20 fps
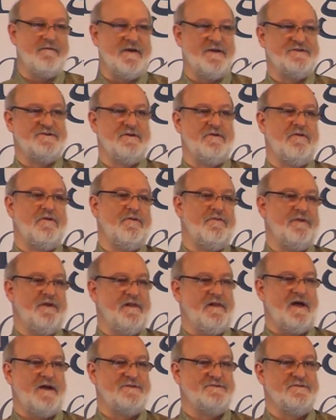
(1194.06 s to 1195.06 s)
Evangelical
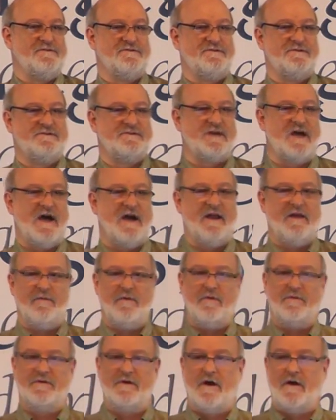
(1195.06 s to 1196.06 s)
Theological Society,
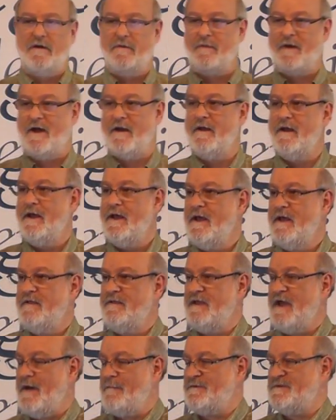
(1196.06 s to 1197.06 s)
and we were talking about
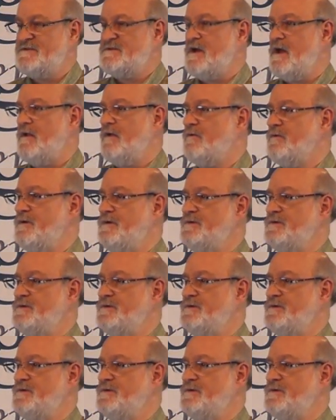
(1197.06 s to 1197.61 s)
the apostolic